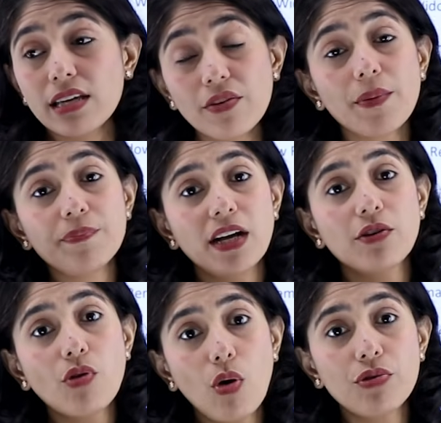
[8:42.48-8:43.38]
give up
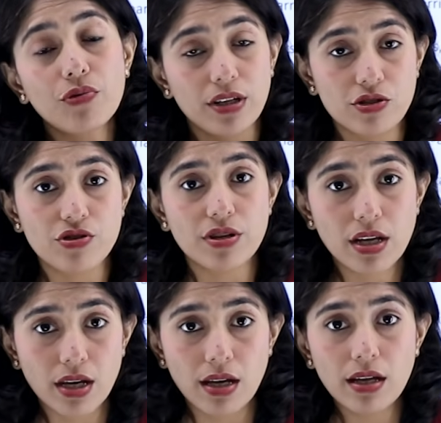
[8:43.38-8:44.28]
their own religion
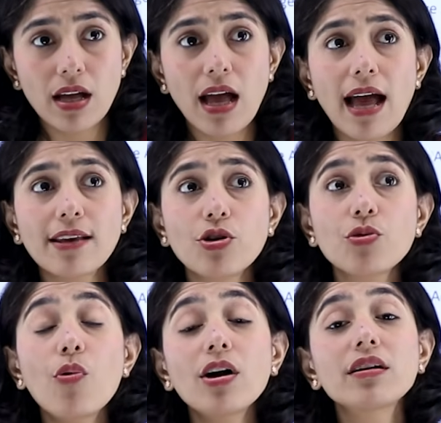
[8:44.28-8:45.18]
here, and
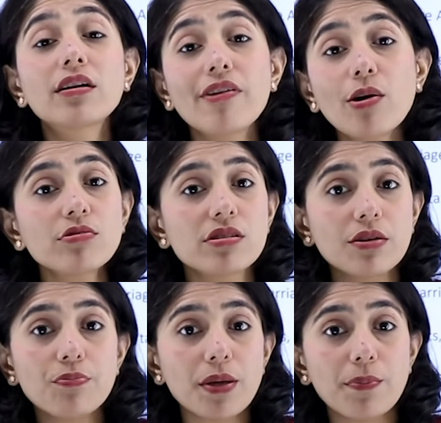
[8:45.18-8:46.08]
on what grounds
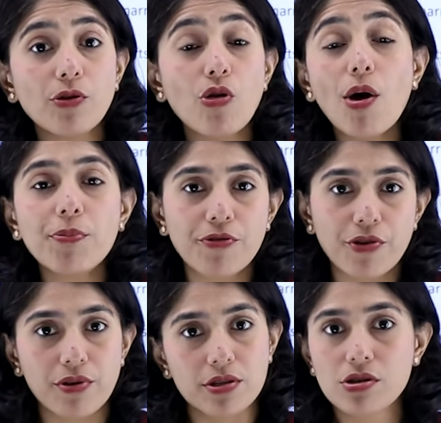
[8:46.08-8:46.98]
did people opt
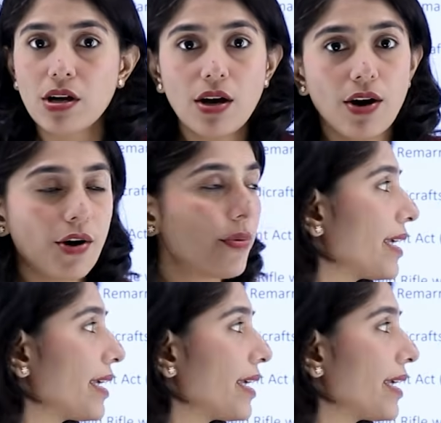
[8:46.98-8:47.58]
for it. All